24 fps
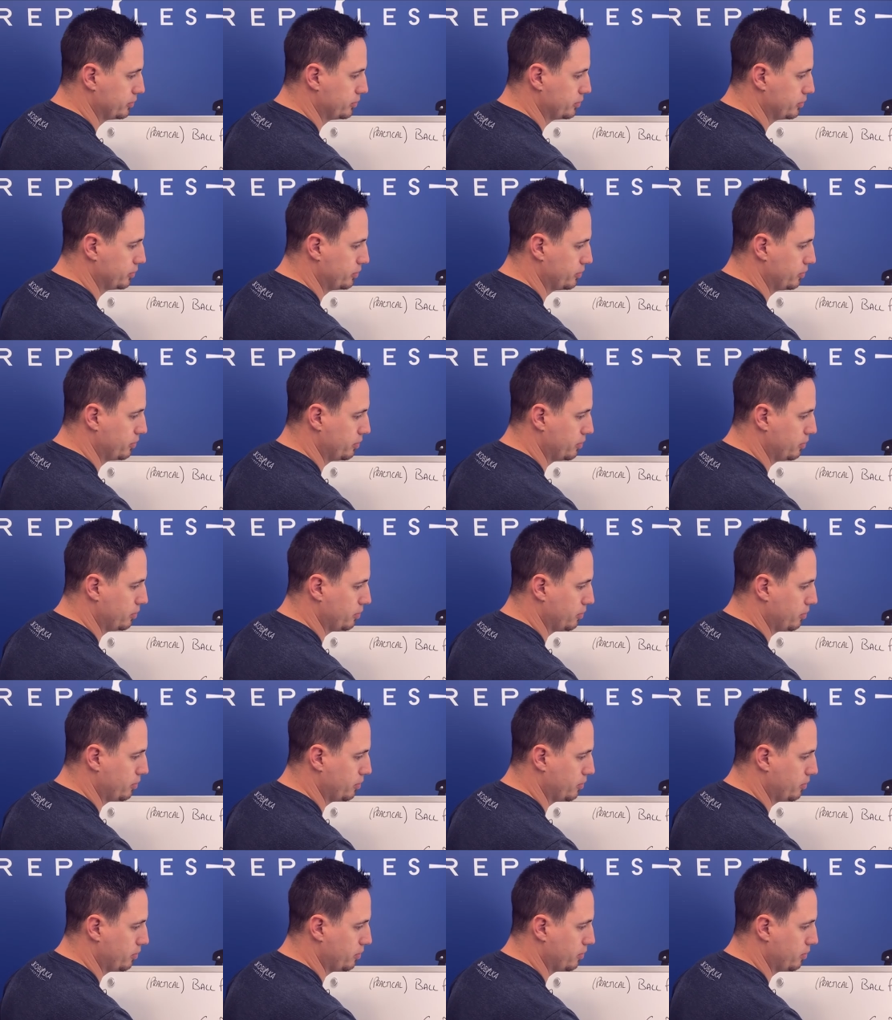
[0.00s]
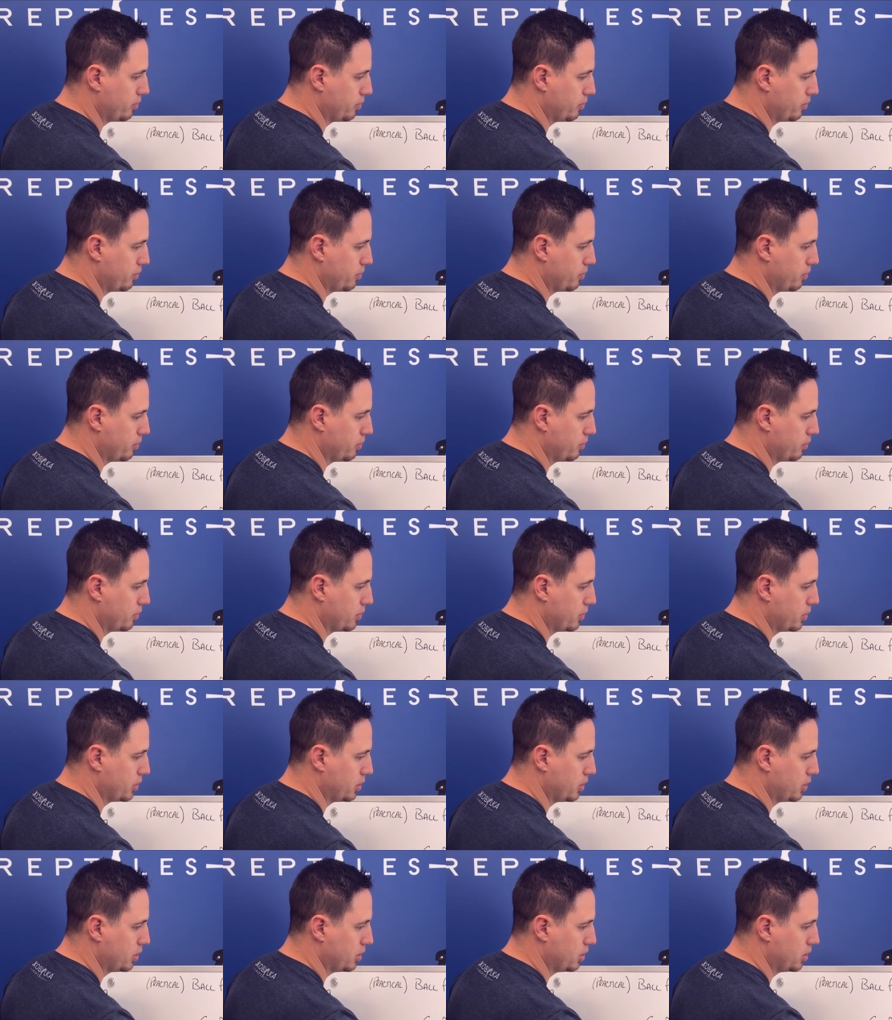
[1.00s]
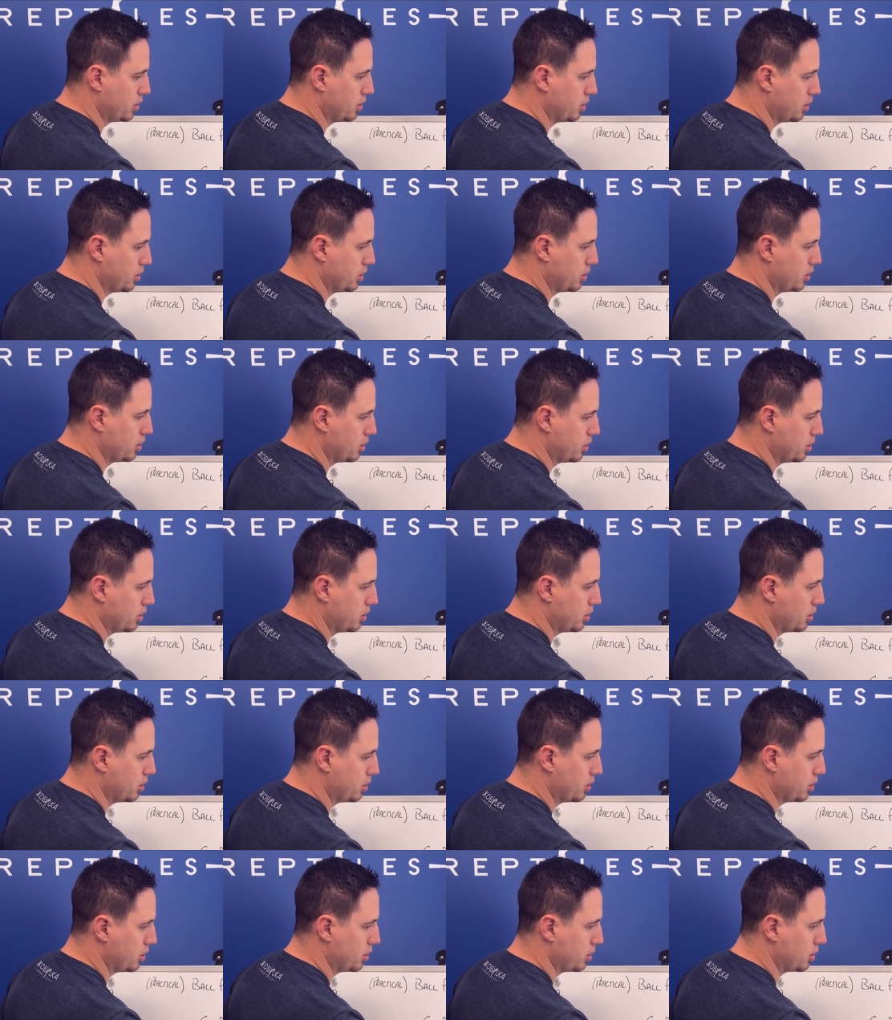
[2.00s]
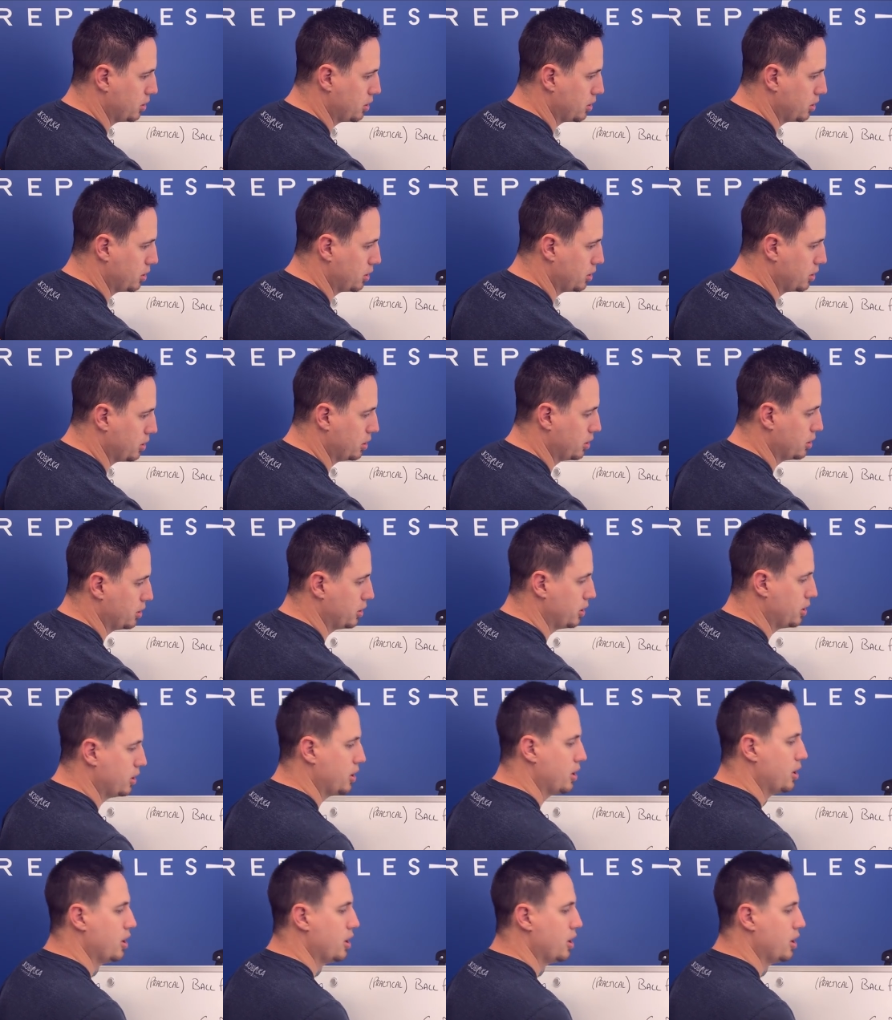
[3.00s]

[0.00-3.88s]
(silence)